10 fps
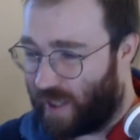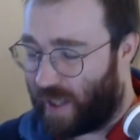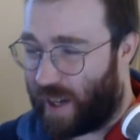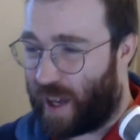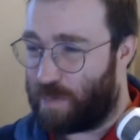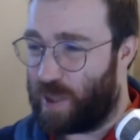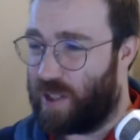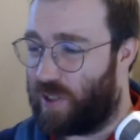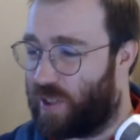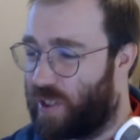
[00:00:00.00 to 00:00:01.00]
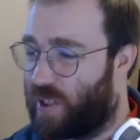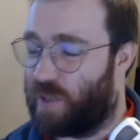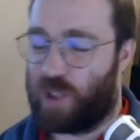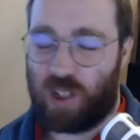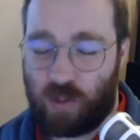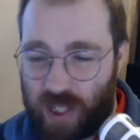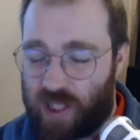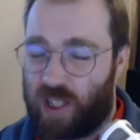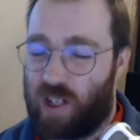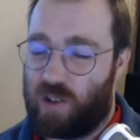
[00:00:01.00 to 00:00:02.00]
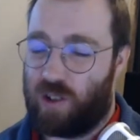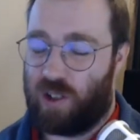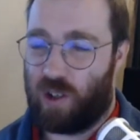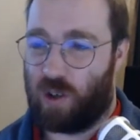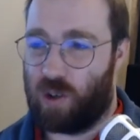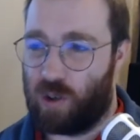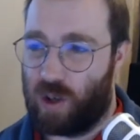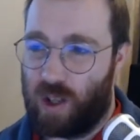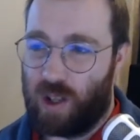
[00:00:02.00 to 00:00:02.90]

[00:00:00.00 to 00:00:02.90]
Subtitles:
It happened just over 2 weeks ago, so